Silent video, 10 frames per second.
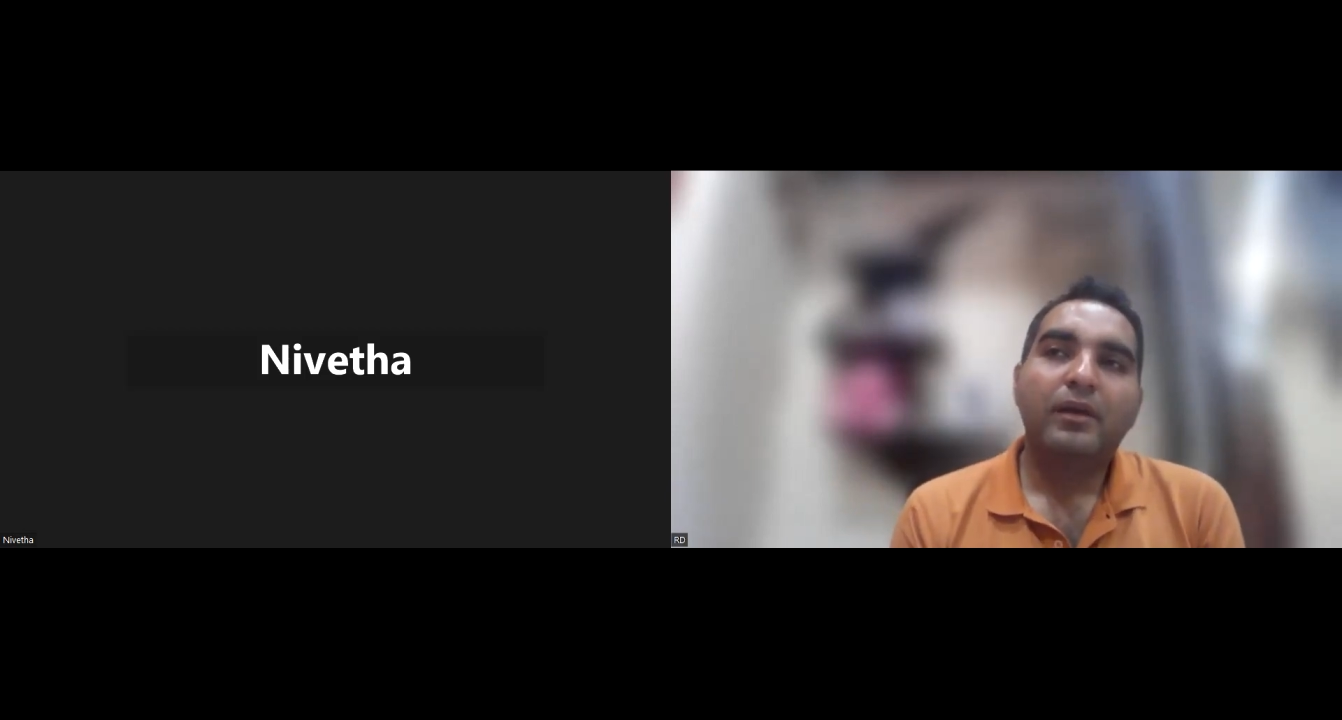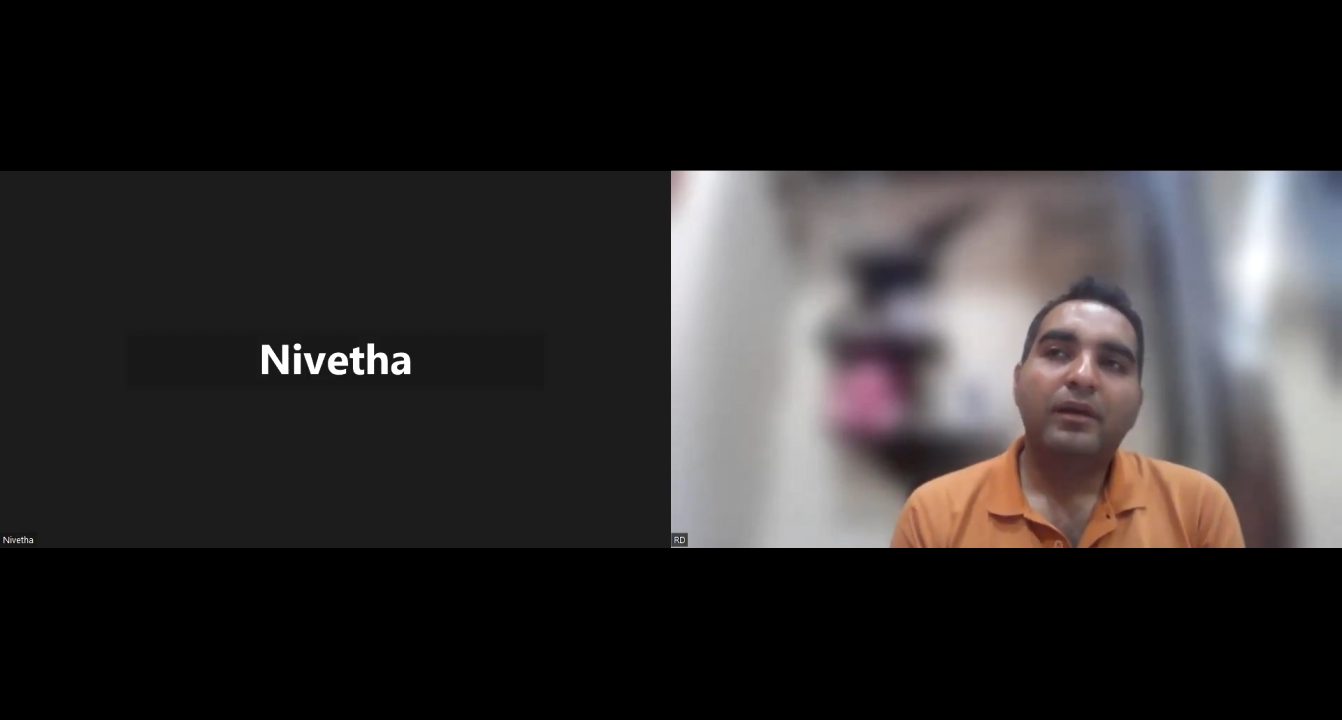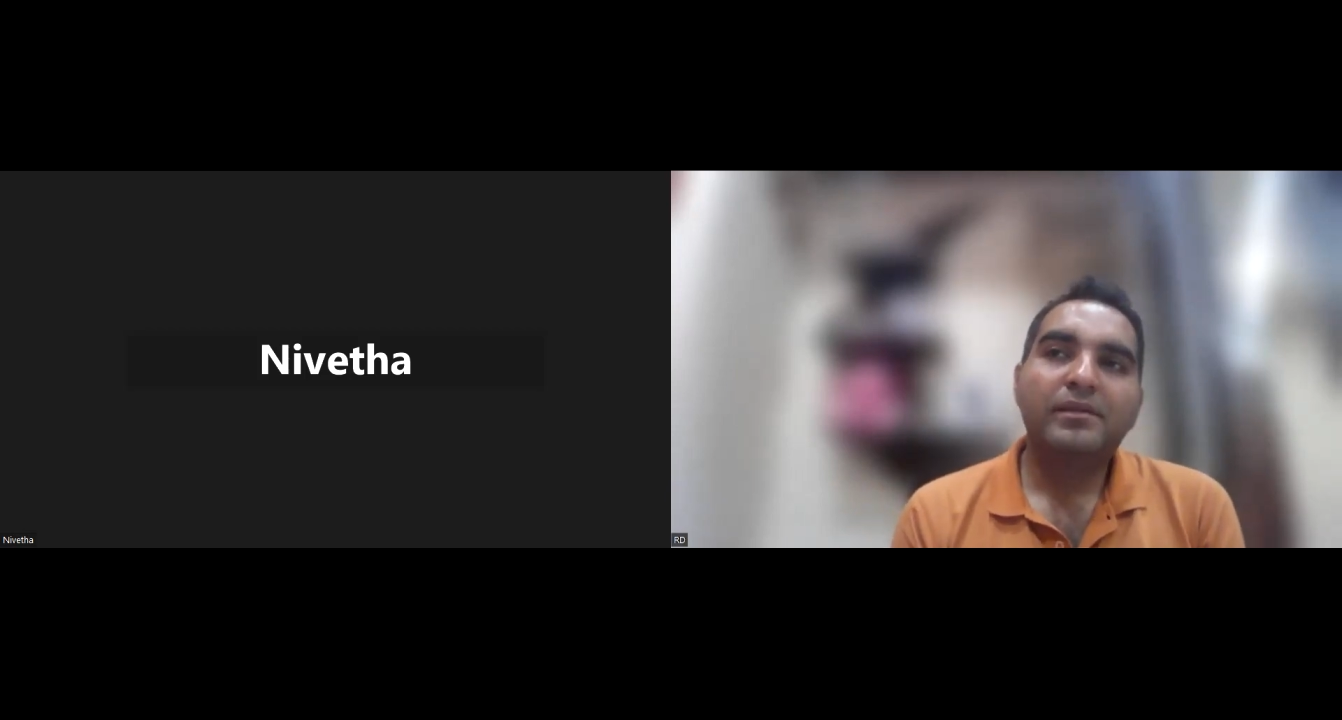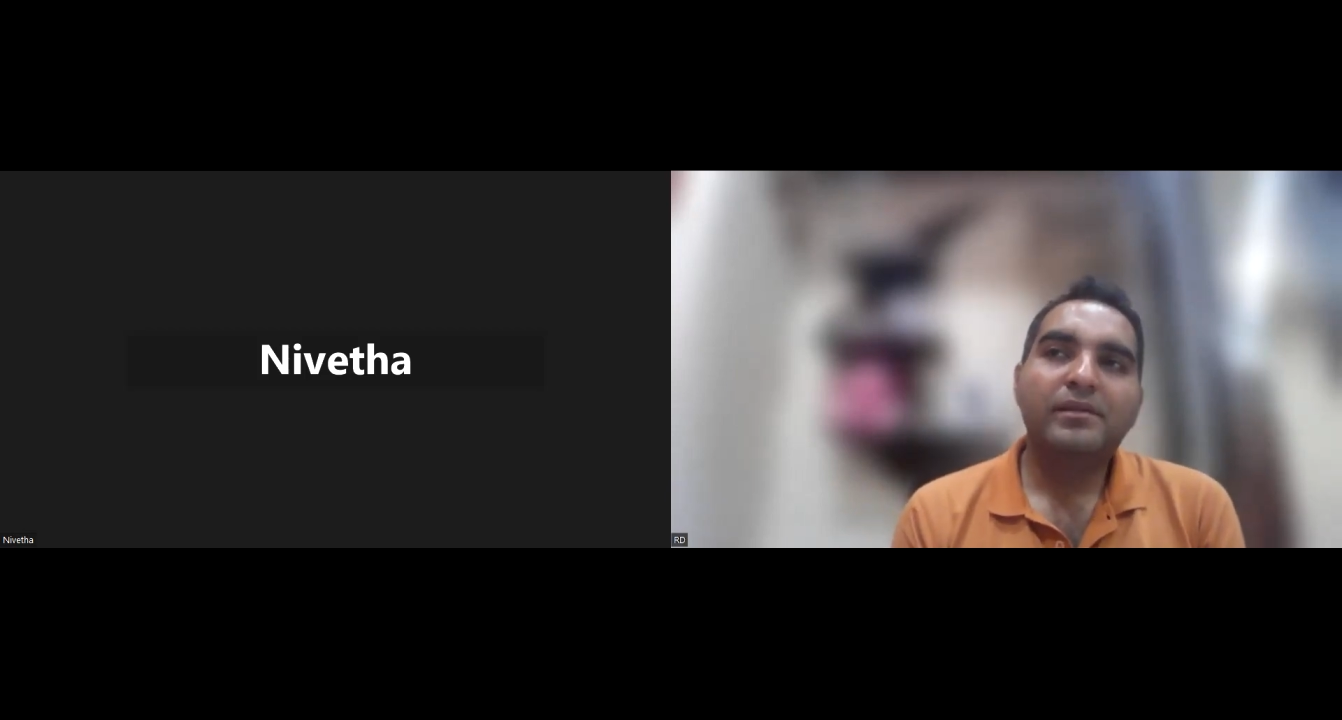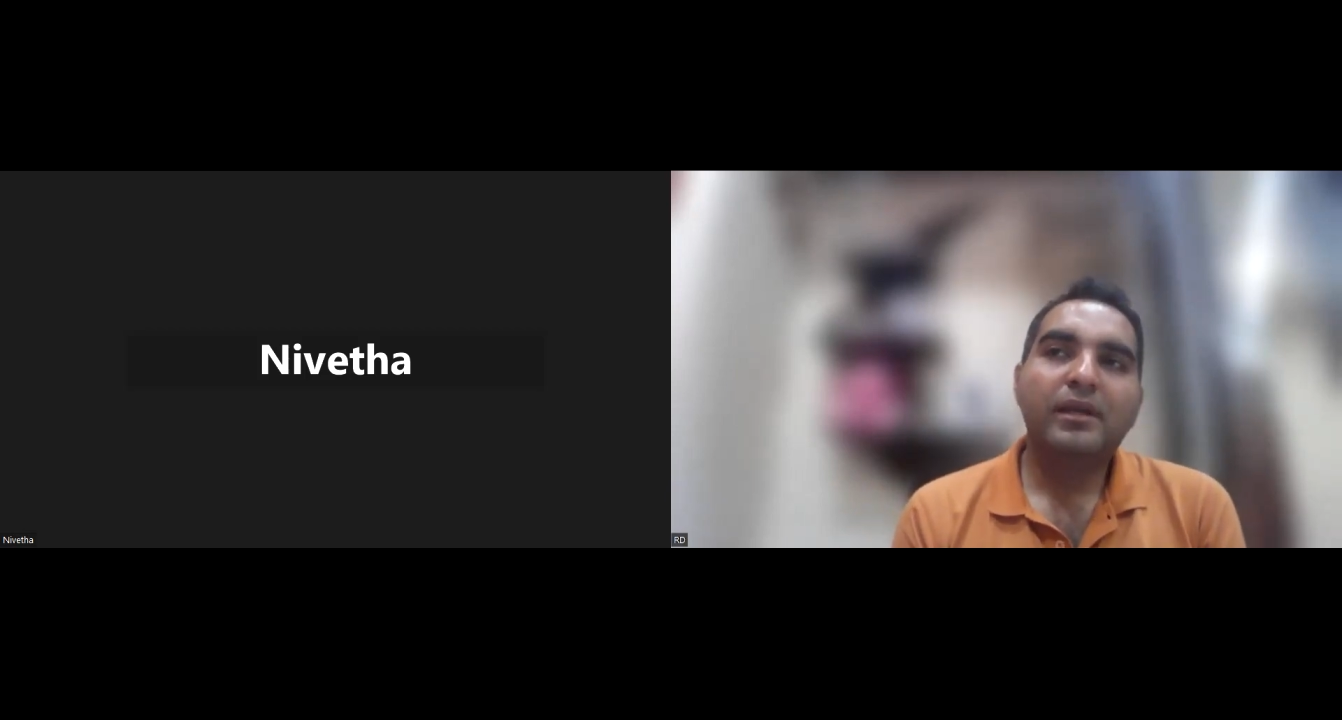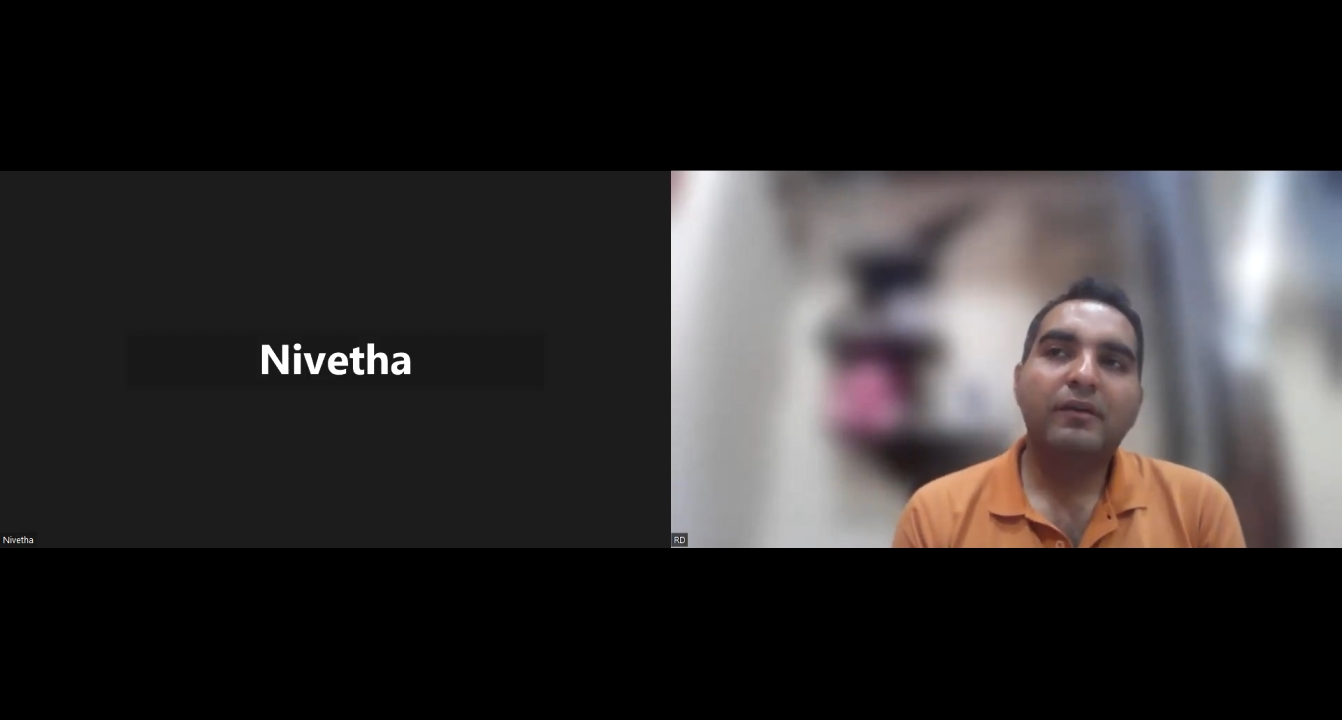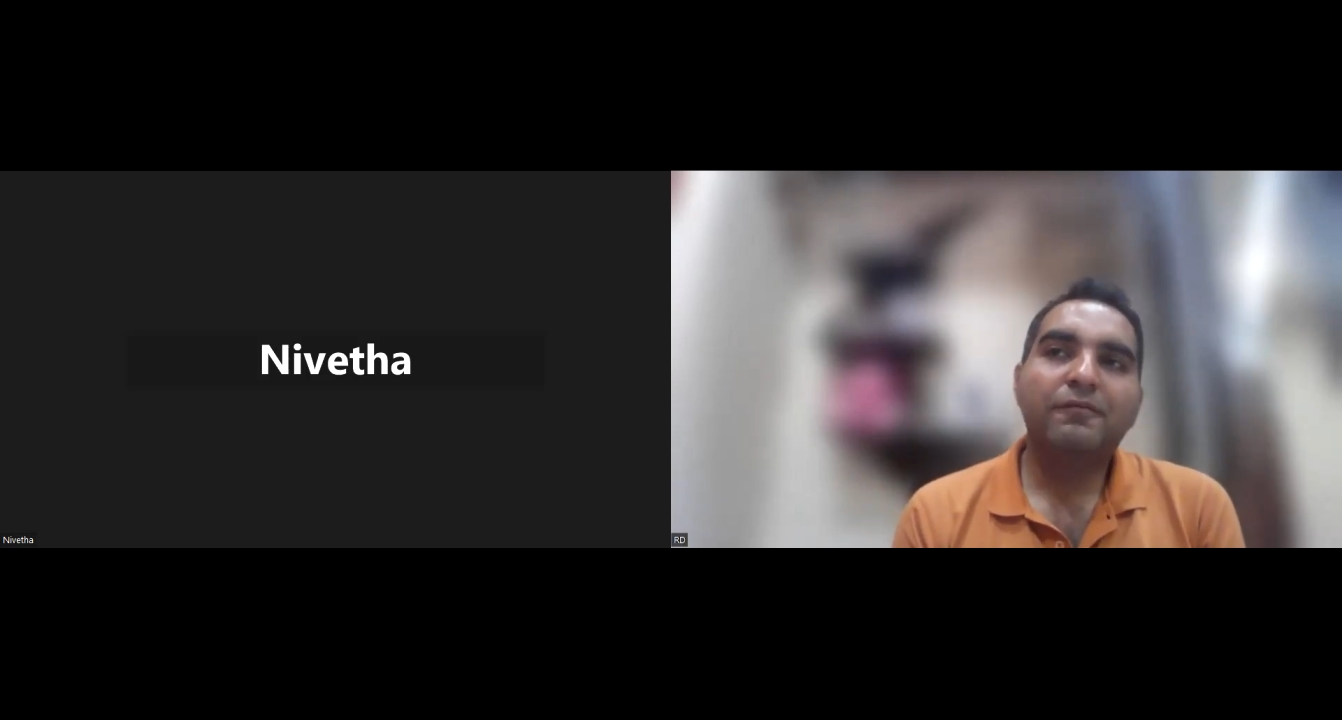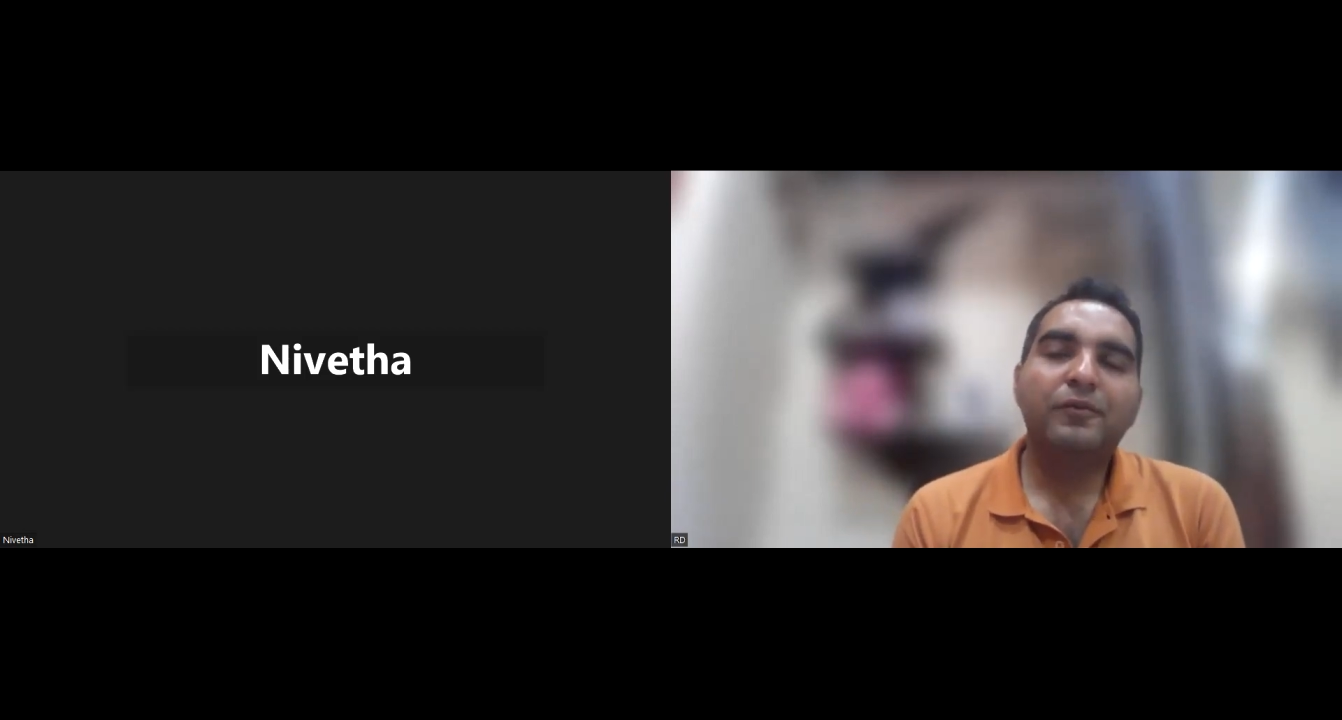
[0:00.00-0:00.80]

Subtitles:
let's say if